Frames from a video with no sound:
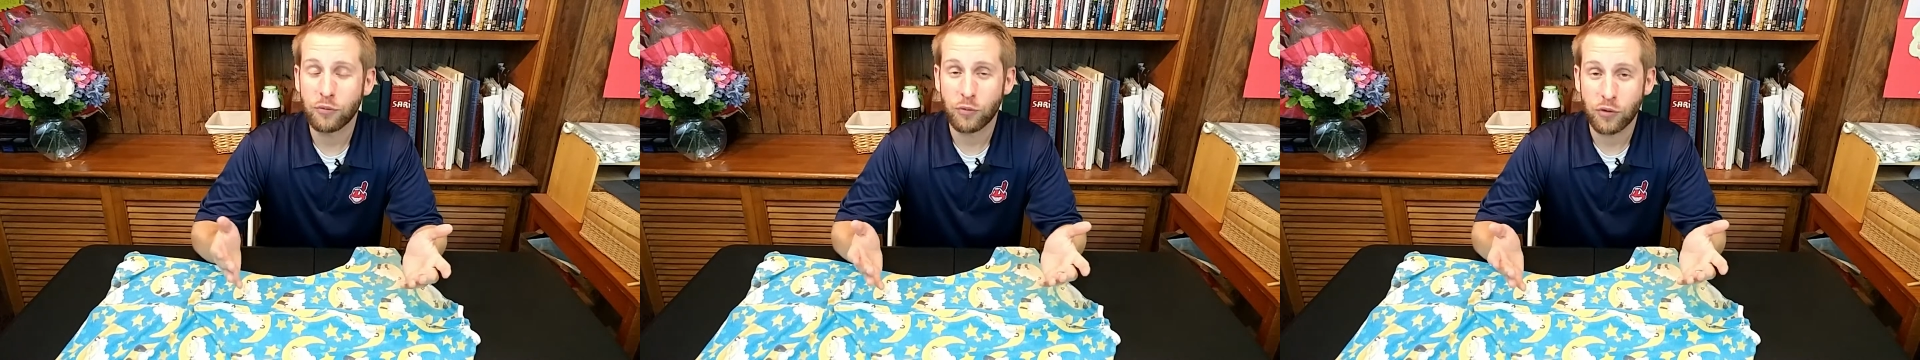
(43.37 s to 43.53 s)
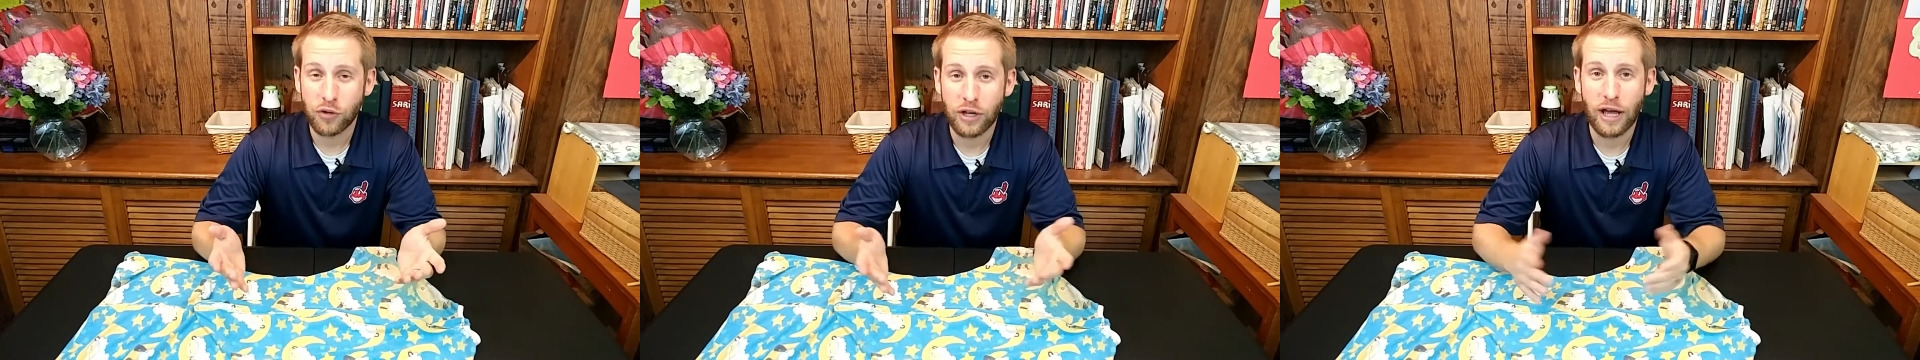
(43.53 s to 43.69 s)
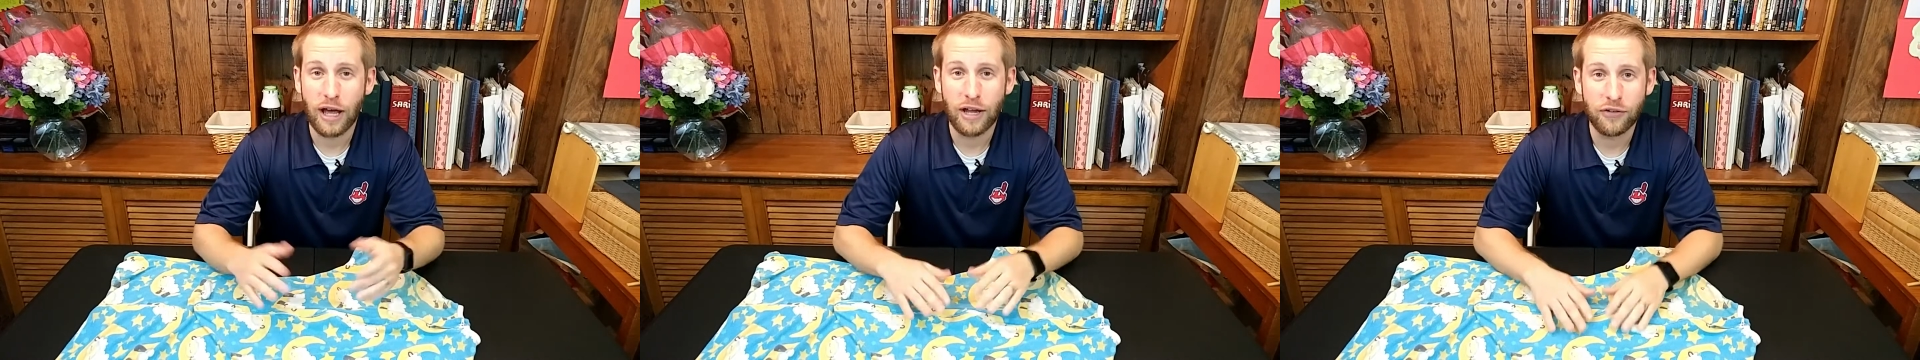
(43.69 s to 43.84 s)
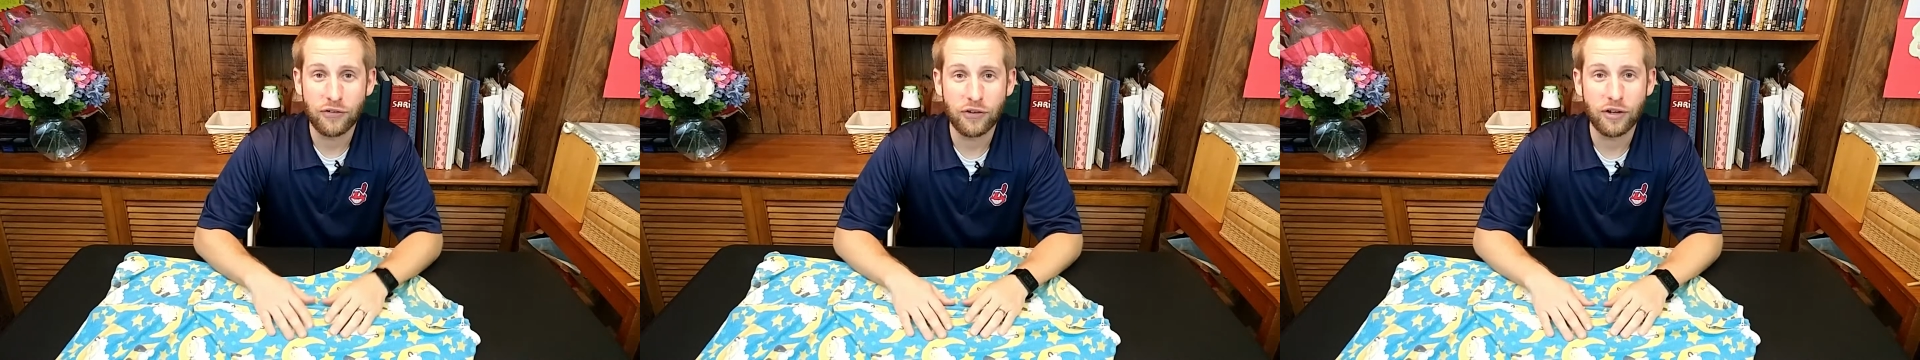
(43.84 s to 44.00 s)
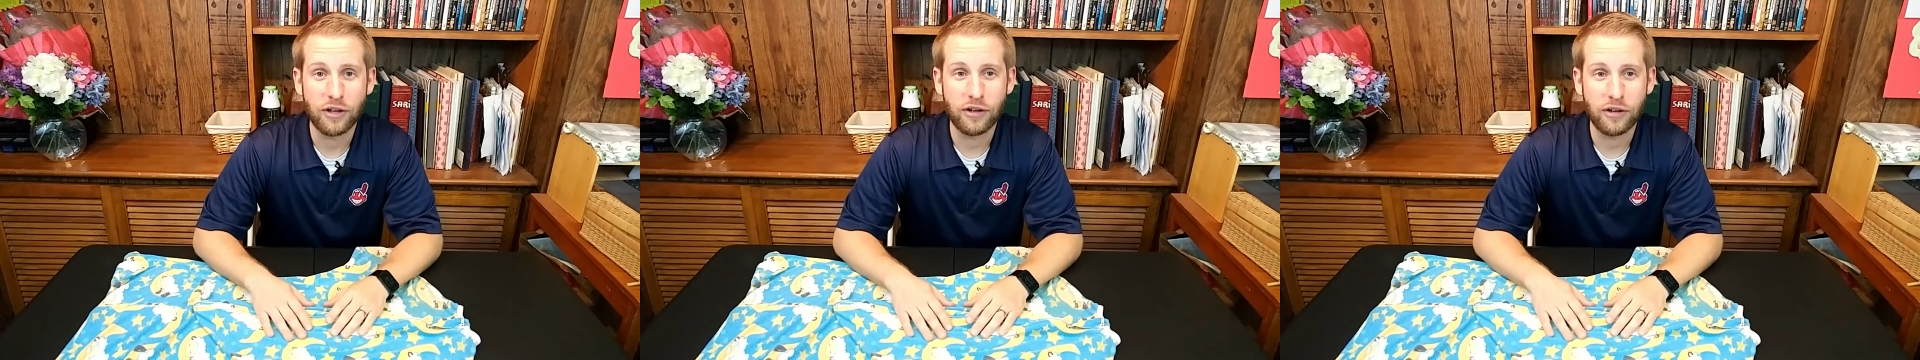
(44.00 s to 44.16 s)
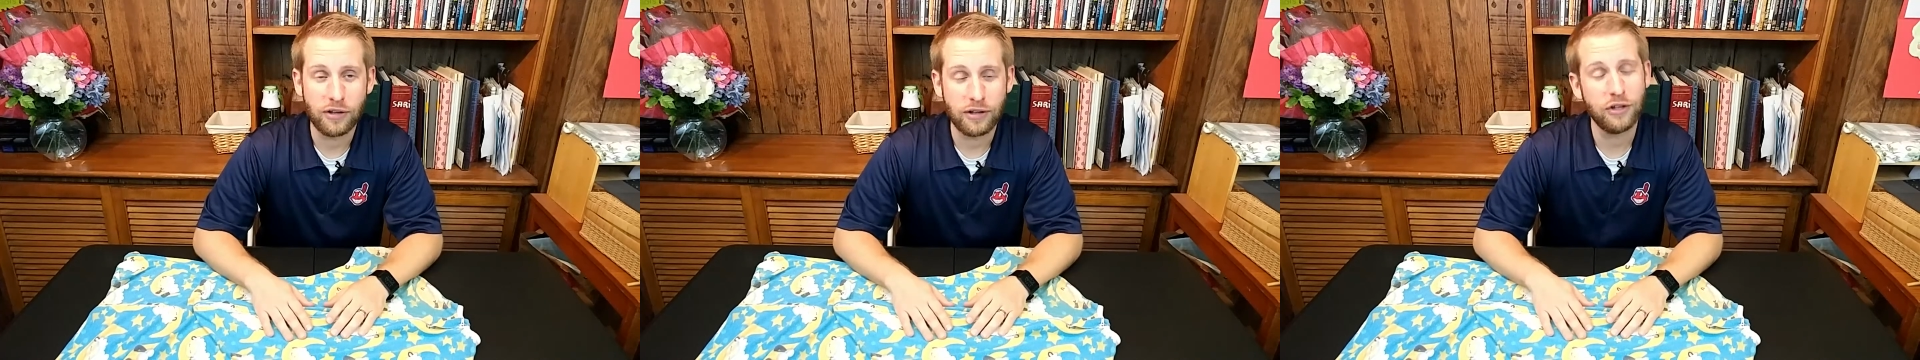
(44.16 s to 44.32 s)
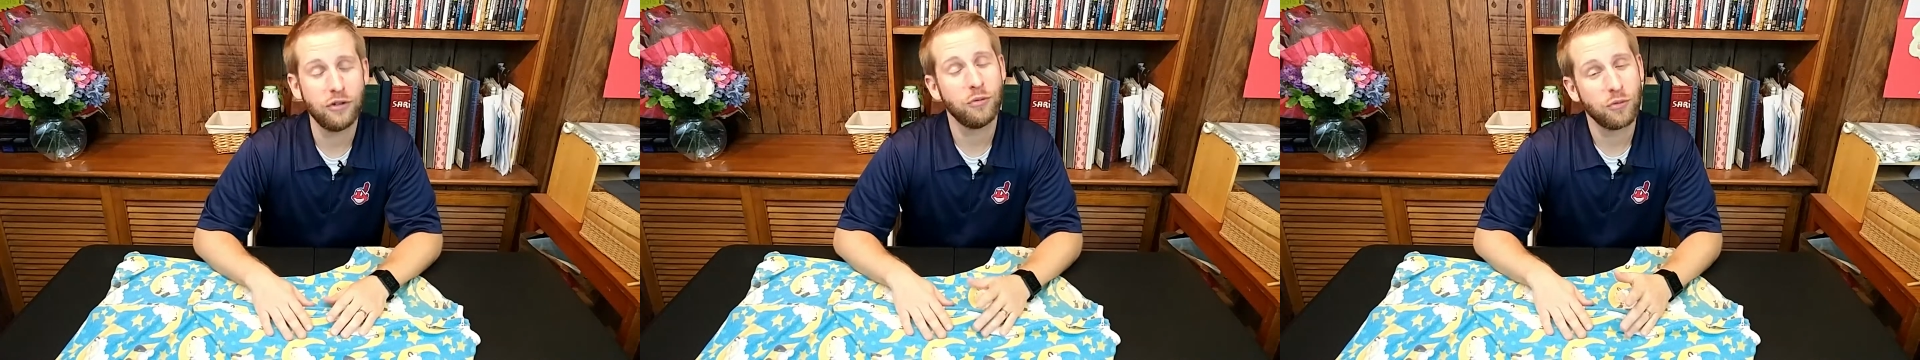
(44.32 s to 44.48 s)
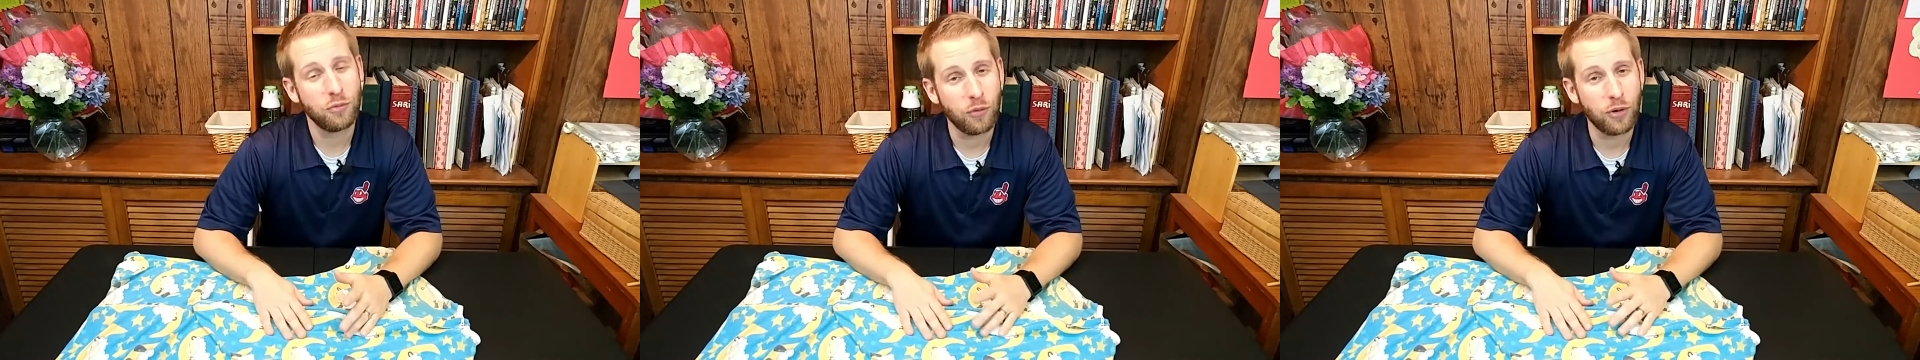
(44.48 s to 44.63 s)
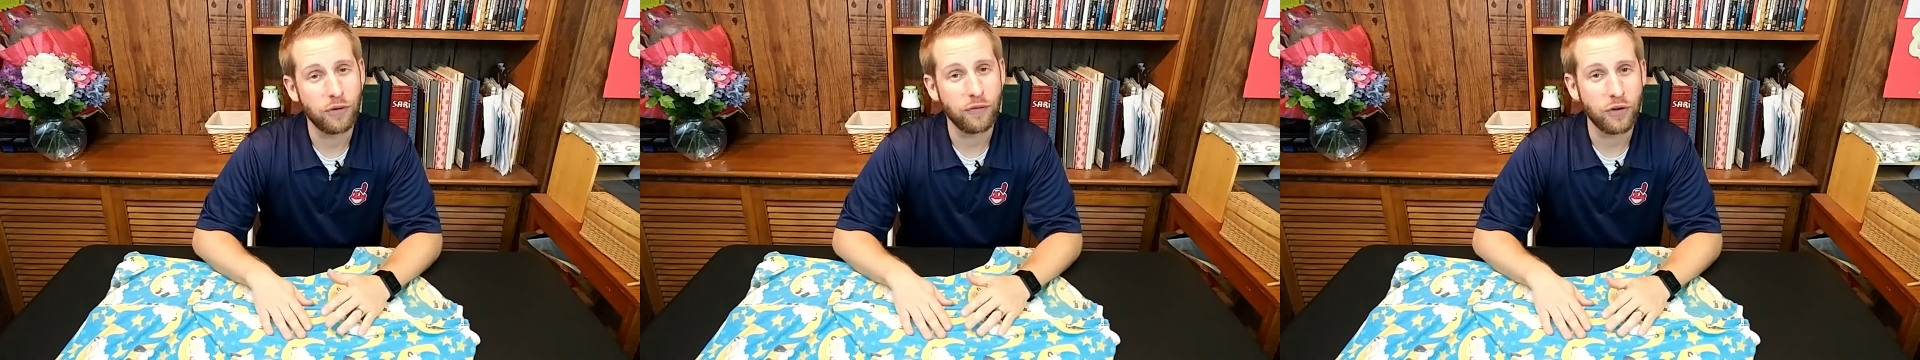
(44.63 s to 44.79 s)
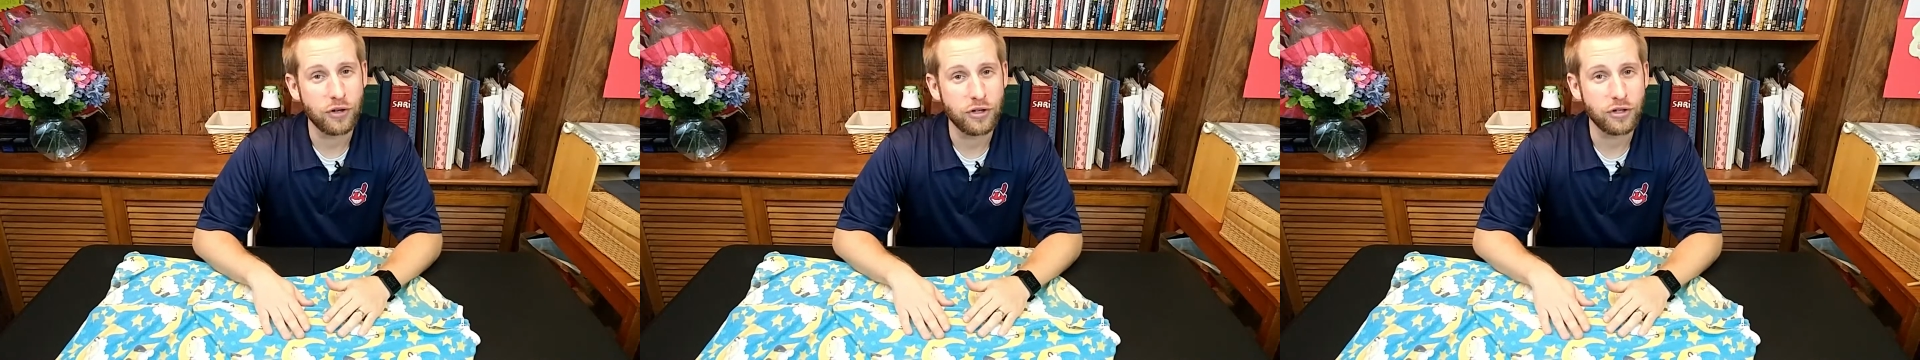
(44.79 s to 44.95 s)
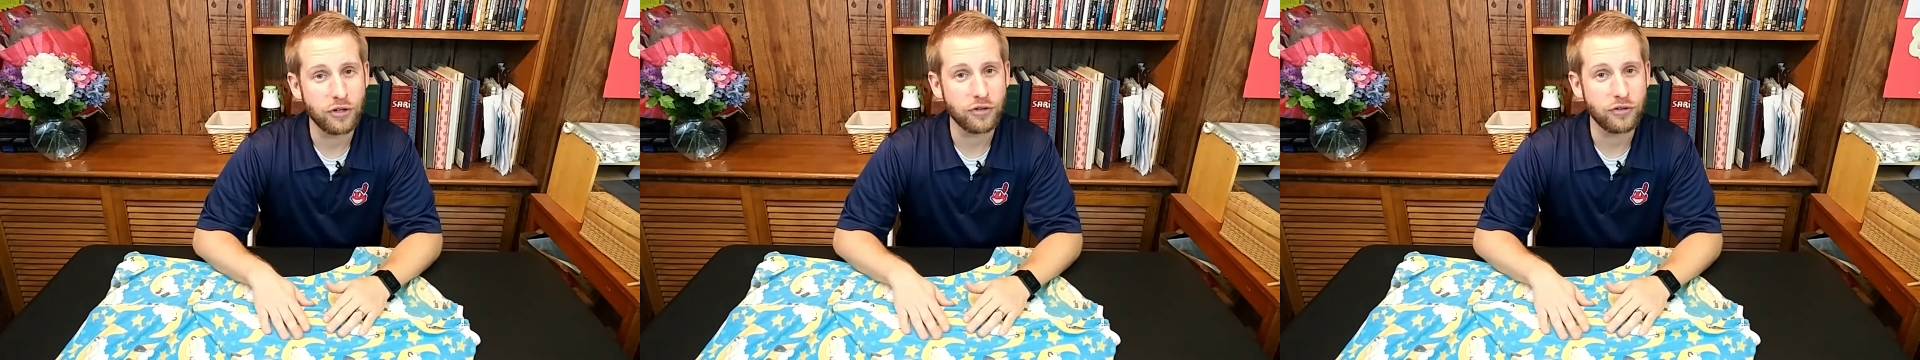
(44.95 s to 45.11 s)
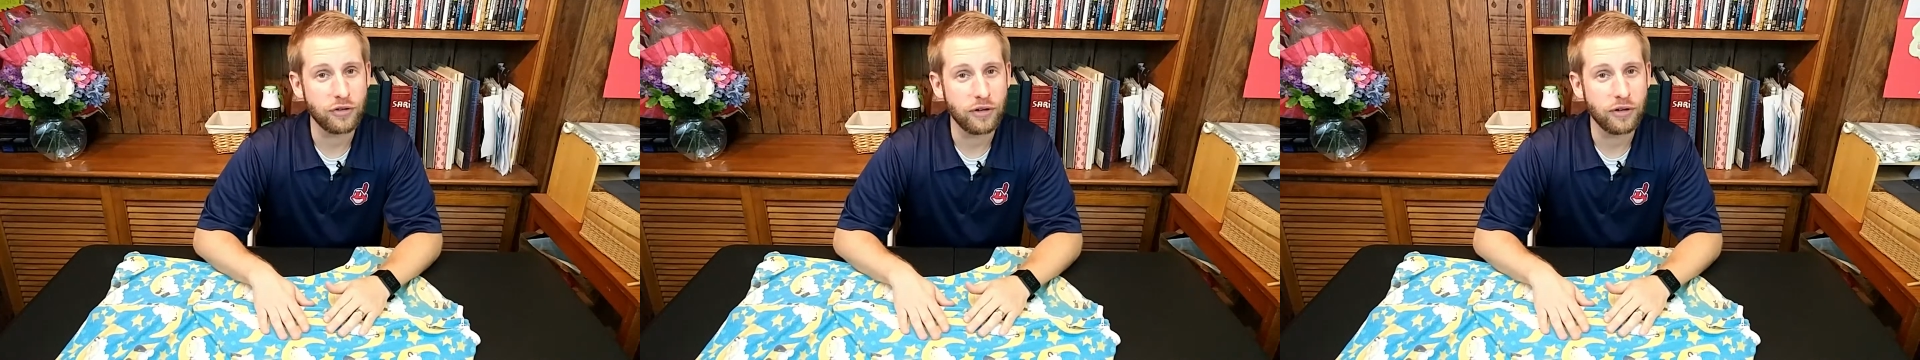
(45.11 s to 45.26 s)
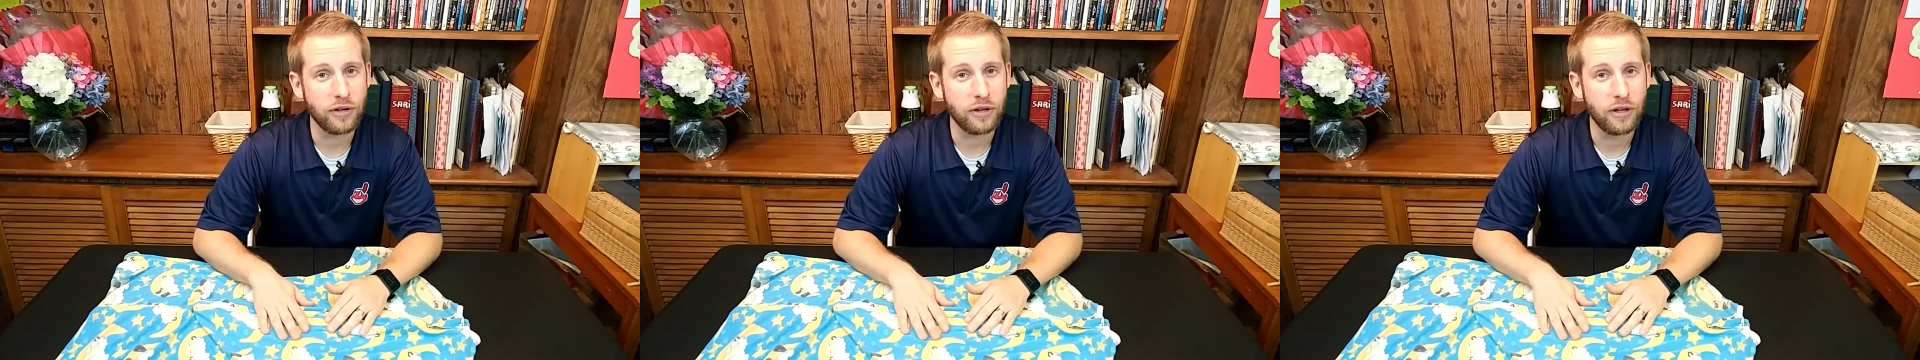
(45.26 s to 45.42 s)
was a godsend, at least with one of our
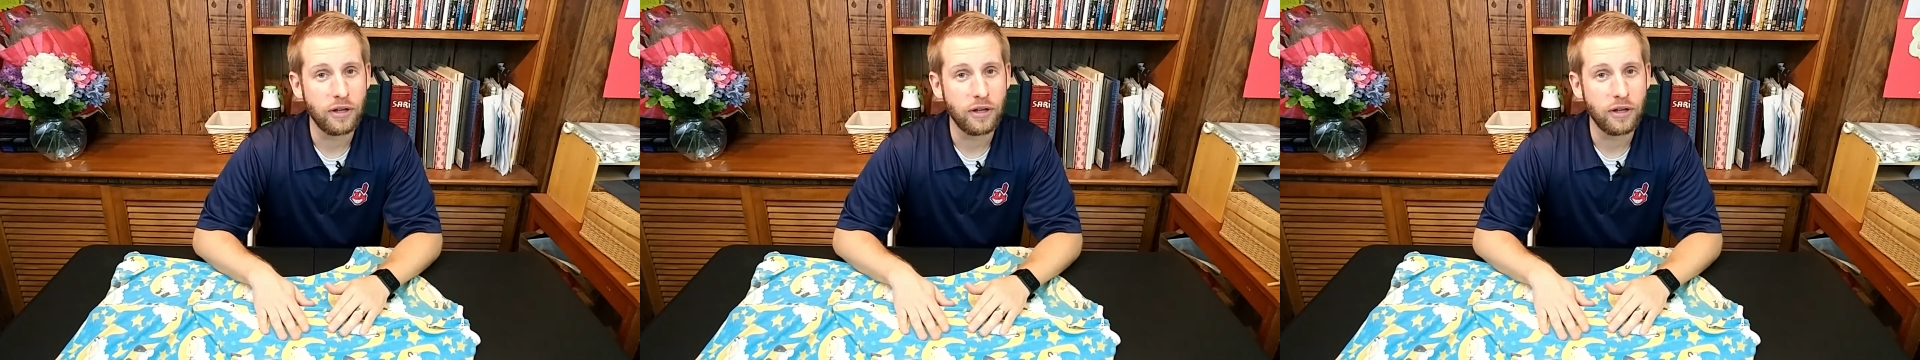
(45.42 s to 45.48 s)
children.